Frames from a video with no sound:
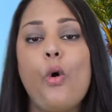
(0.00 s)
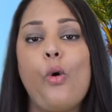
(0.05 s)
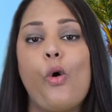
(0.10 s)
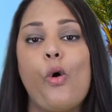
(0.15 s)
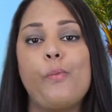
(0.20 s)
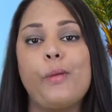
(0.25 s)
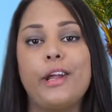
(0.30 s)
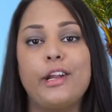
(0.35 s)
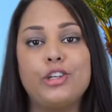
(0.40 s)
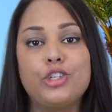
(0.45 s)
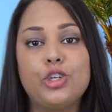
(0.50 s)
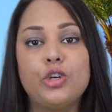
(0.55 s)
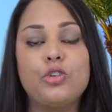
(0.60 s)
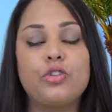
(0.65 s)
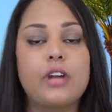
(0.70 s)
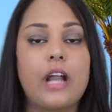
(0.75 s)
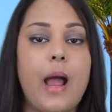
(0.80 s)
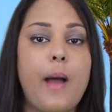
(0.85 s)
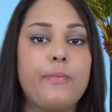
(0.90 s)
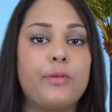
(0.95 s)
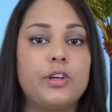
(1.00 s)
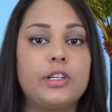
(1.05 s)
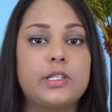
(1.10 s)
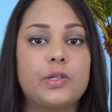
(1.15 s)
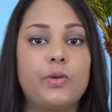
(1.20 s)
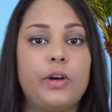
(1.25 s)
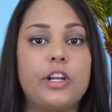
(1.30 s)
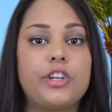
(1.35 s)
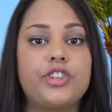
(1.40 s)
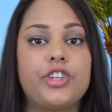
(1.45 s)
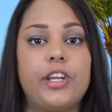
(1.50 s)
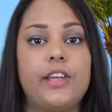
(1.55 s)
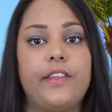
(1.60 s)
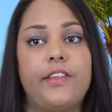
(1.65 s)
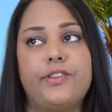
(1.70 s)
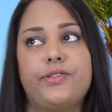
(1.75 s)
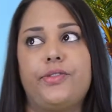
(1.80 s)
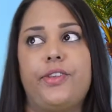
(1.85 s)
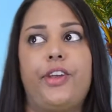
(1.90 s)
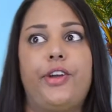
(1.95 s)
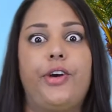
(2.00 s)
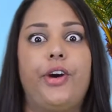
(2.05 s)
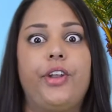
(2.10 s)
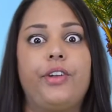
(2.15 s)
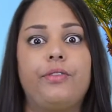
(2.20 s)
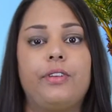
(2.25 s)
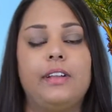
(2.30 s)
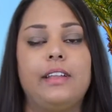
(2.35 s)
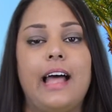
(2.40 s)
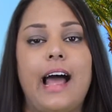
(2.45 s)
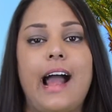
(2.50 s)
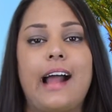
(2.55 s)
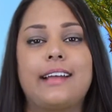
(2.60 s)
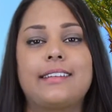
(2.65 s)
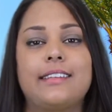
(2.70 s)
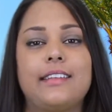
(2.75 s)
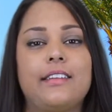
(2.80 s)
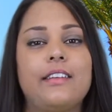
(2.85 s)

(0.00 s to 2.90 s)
or being too crammed or squishy so they couldn't relax.